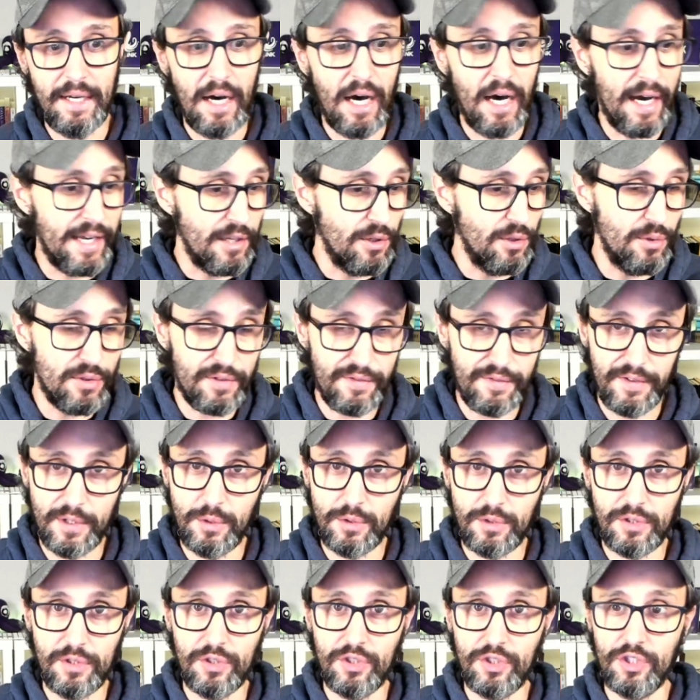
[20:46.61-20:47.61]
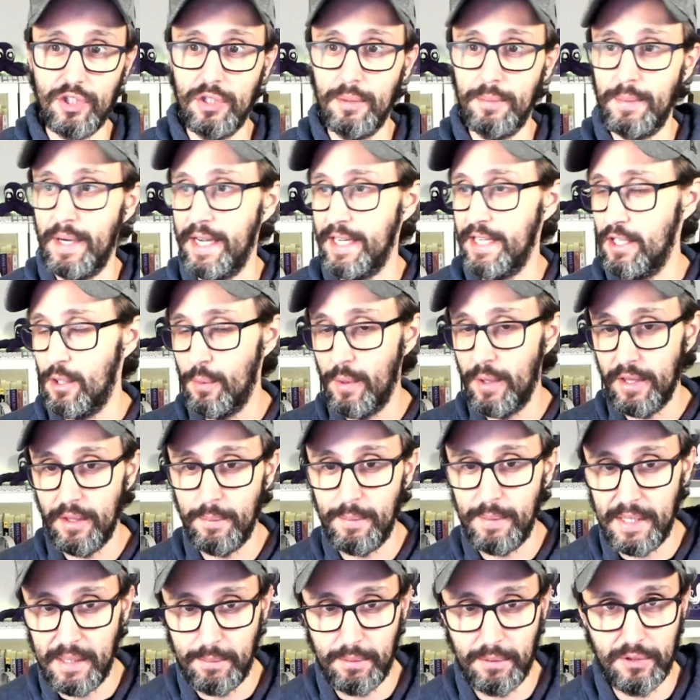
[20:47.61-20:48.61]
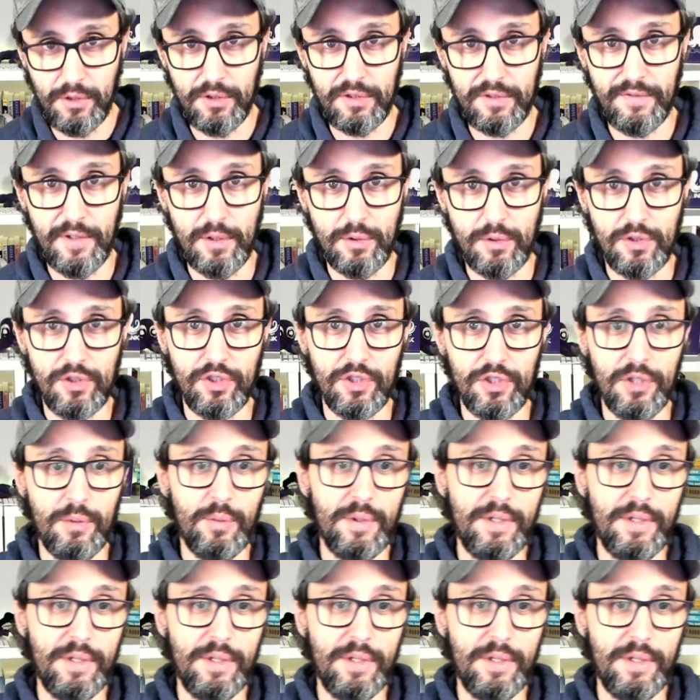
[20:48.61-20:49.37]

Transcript: I use Photoshop. I know other people use Photoshop.